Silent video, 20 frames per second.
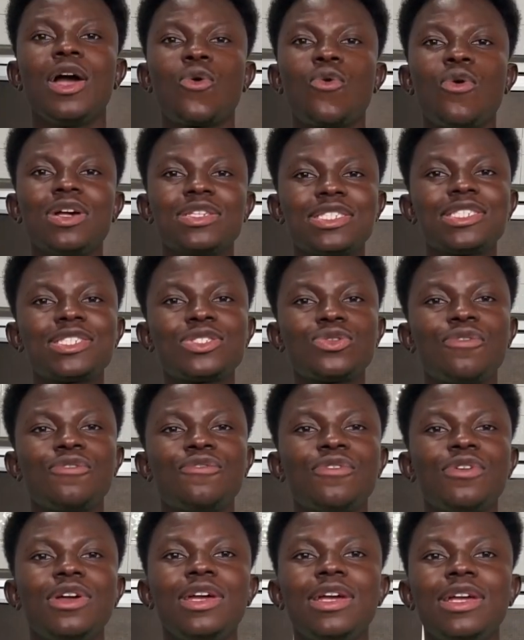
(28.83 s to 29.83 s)
consists of
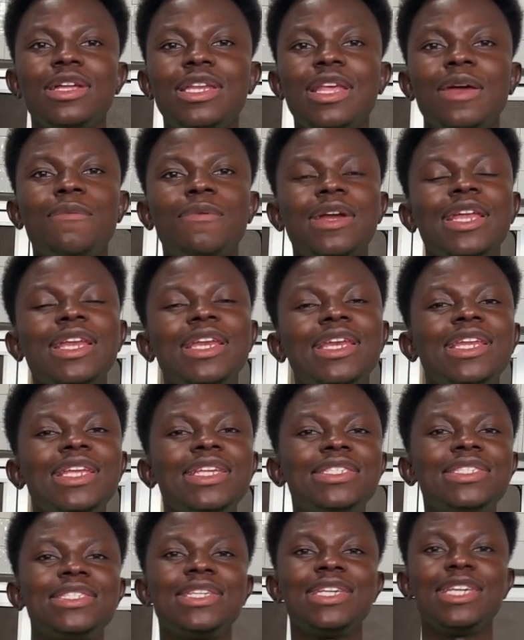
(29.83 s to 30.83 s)
the
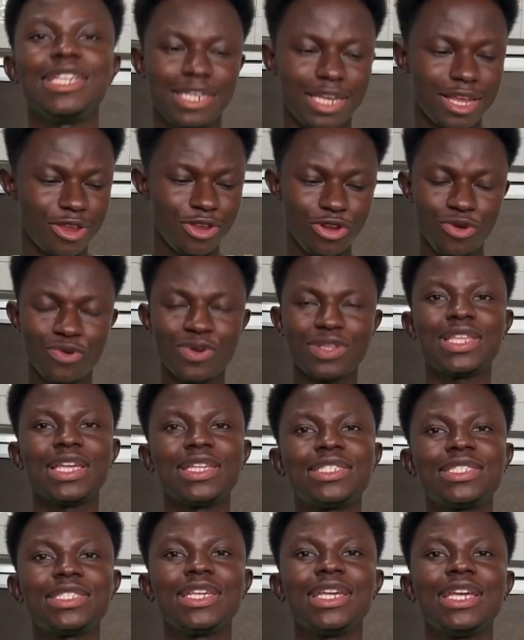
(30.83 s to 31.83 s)
kidneys, the
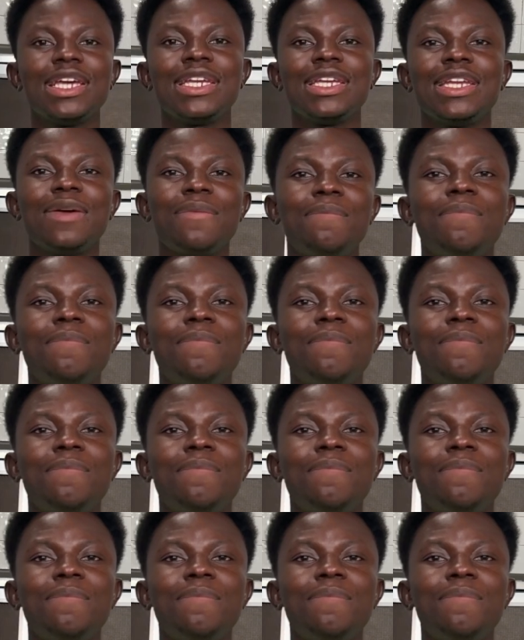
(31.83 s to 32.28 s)
ureters, the